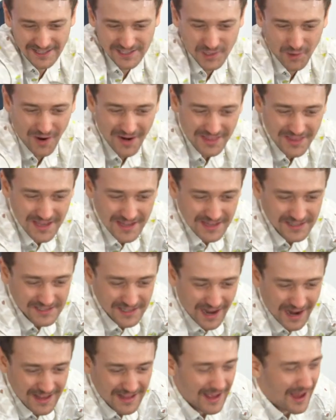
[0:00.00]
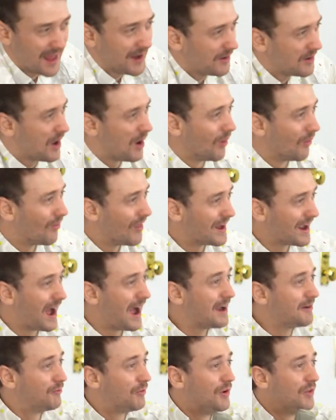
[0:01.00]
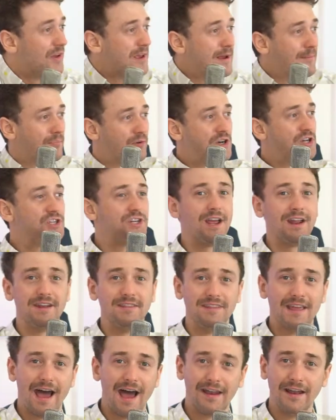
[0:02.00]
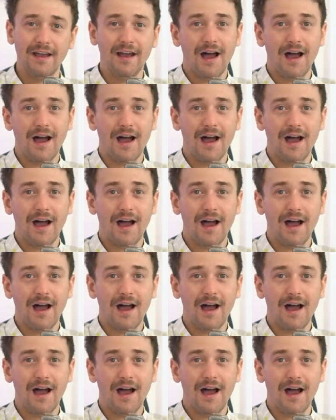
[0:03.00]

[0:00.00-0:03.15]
so i think it's i i don't know like i really appreciated that